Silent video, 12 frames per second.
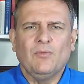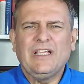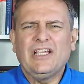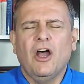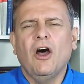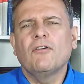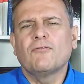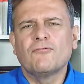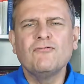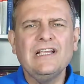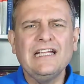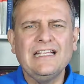can't
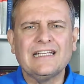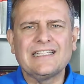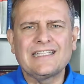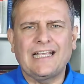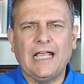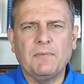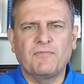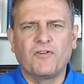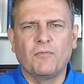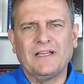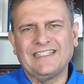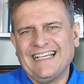really escape
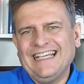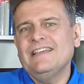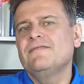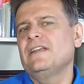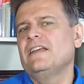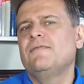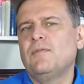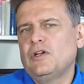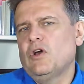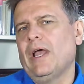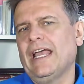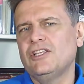from it. Even if we're
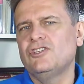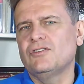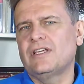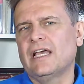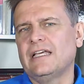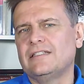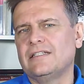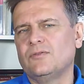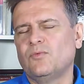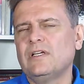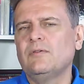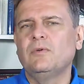not
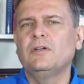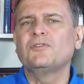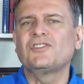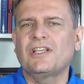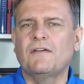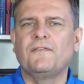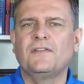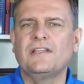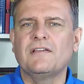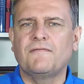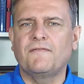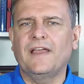educated, we will suffer
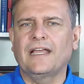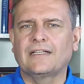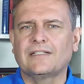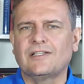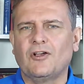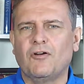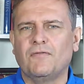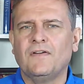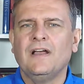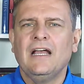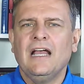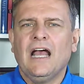the effects of
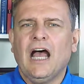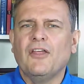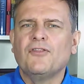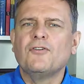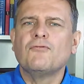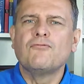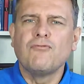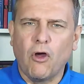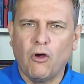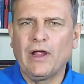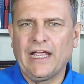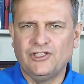the
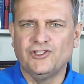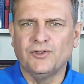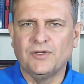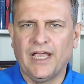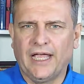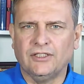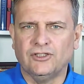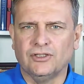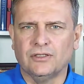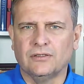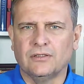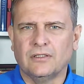wrong
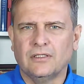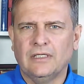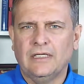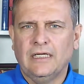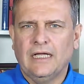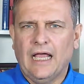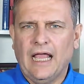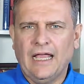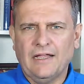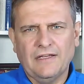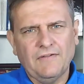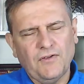education.
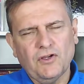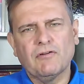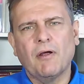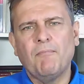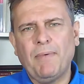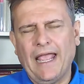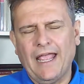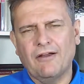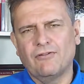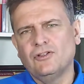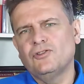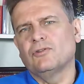And if you're a
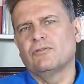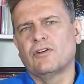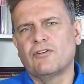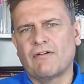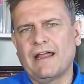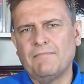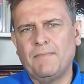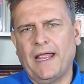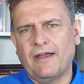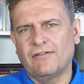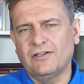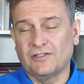parent or a
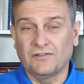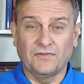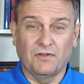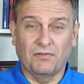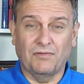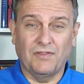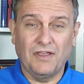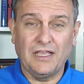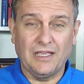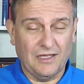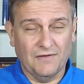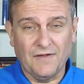grandparent, or if you're
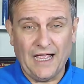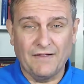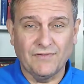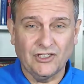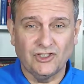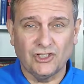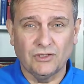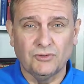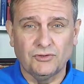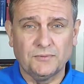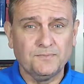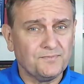thinking of having
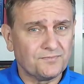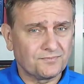children,